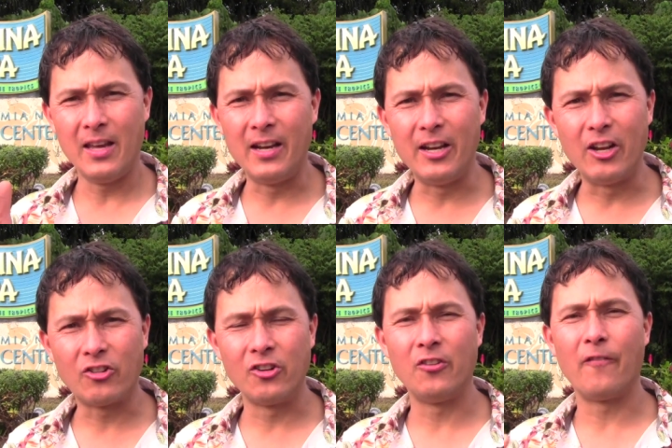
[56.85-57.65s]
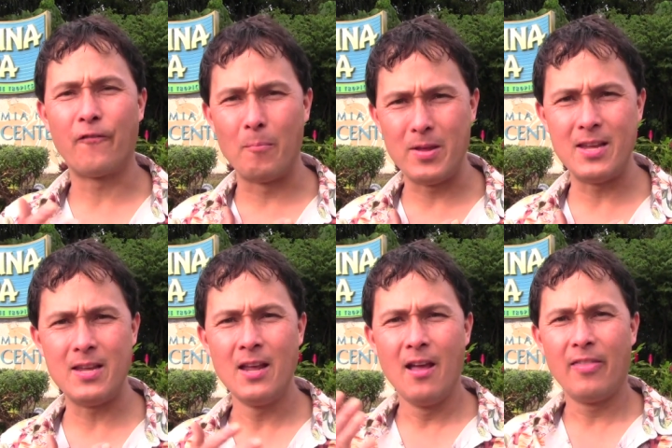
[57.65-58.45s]
In addition, for
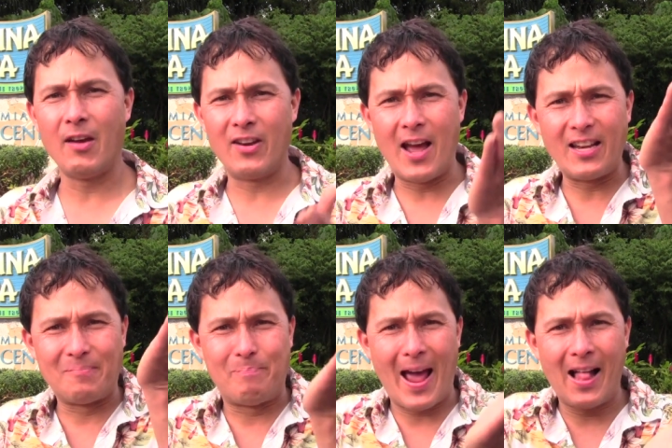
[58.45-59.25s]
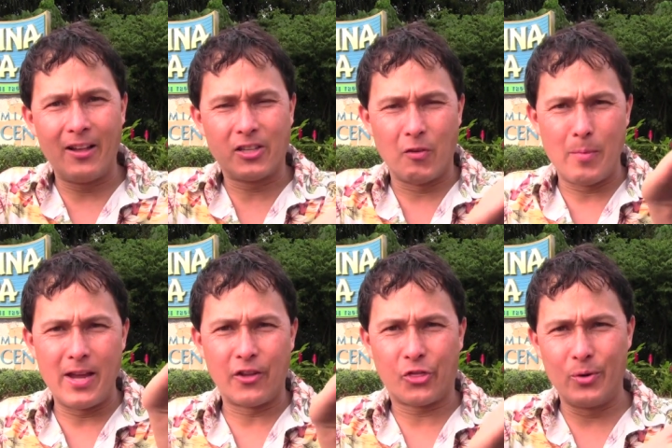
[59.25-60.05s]
me, they have a nice balance of
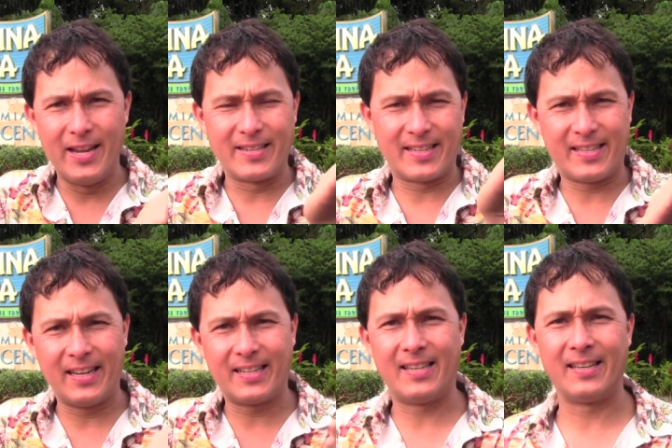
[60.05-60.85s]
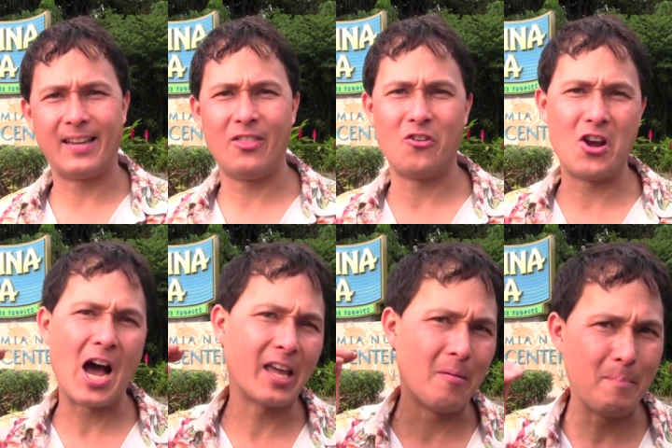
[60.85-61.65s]
omega-3s and 6s, and they're
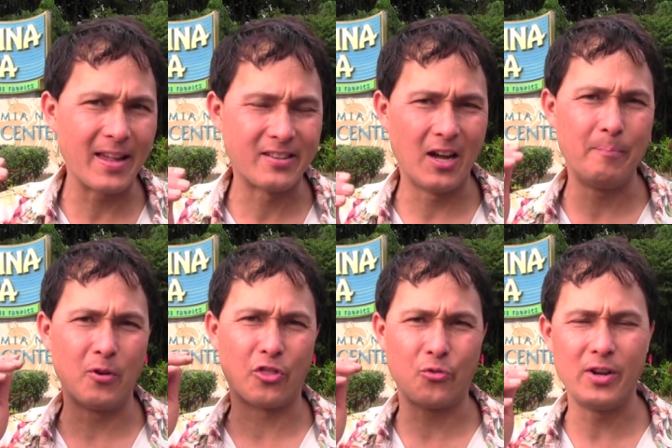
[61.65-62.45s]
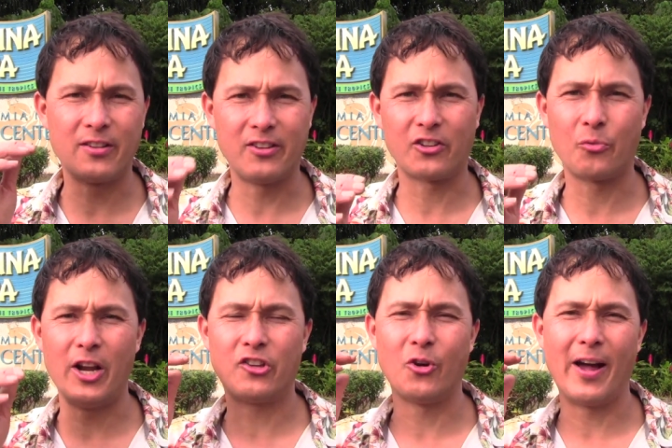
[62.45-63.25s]
not gonna mess up your 3 to 6
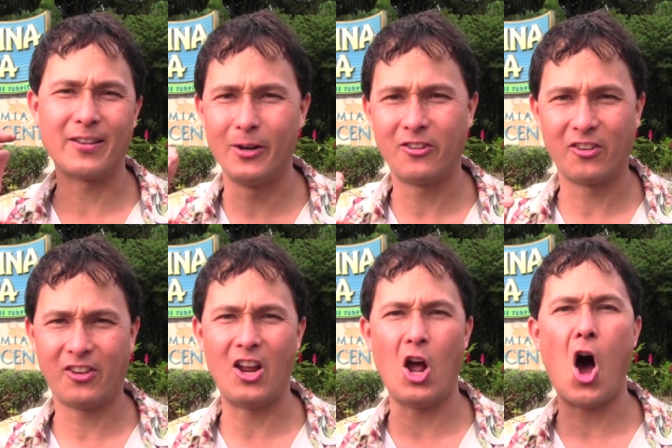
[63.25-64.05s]
ratio as much as, say,